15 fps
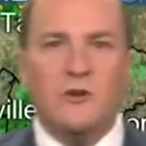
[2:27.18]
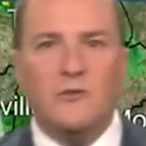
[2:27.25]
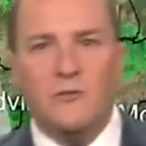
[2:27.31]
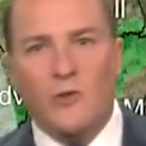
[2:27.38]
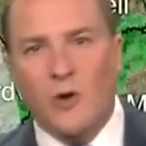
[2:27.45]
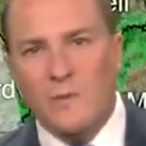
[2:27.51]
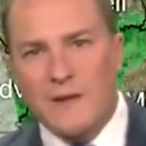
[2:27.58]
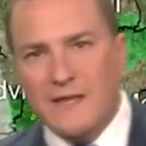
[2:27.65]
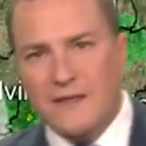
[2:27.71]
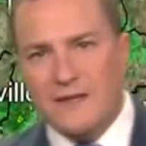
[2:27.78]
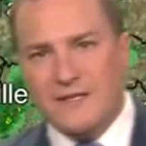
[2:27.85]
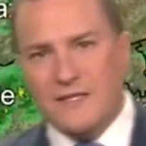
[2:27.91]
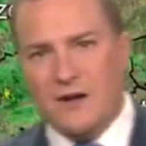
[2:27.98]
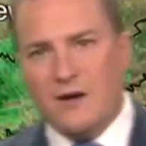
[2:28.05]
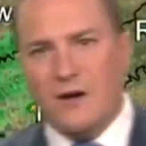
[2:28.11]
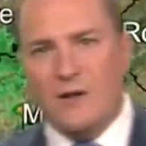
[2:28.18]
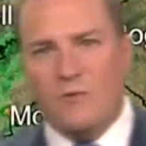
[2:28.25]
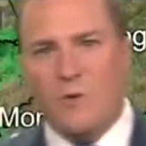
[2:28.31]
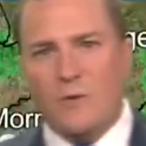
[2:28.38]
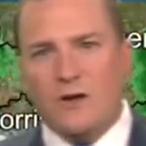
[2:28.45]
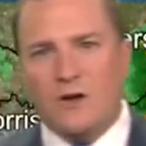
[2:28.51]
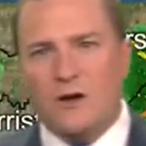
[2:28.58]
form in this area,
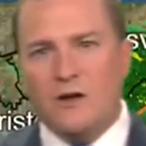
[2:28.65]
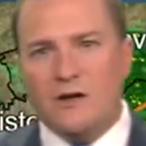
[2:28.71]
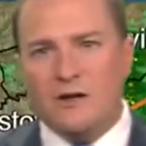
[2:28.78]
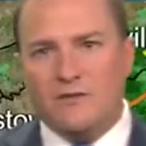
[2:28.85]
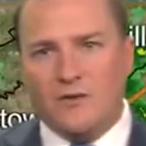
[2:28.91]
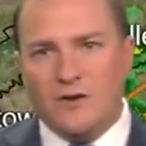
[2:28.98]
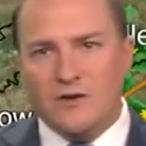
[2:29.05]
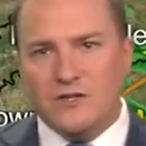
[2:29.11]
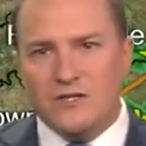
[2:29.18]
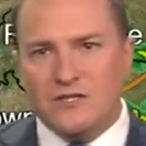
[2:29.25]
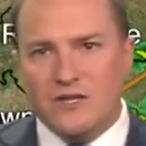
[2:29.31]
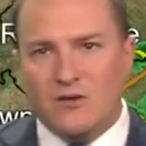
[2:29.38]
what we call a convergence,